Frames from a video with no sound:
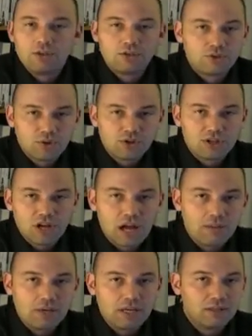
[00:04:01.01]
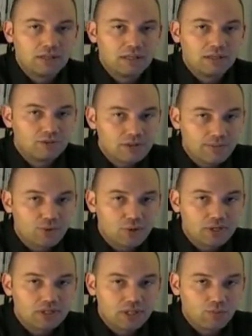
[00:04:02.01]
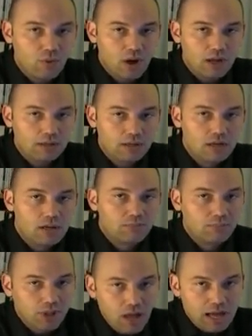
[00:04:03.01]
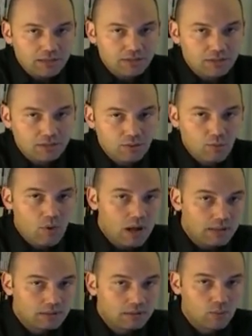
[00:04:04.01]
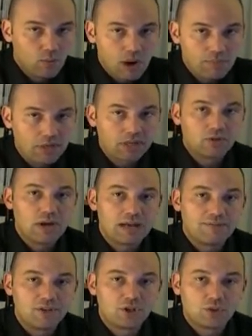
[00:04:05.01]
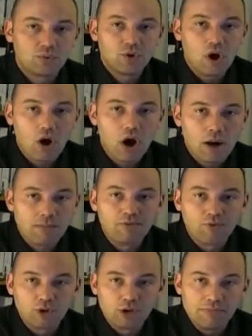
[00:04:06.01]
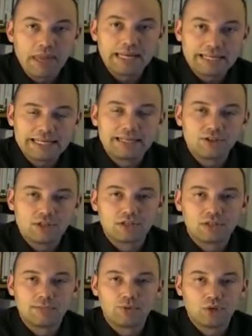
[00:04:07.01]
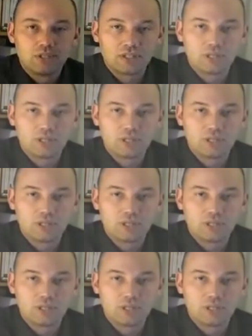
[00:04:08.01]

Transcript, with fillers: the search time in the subtree T1 plus 1. 1 because you had to visit the root r before you made it into the subtree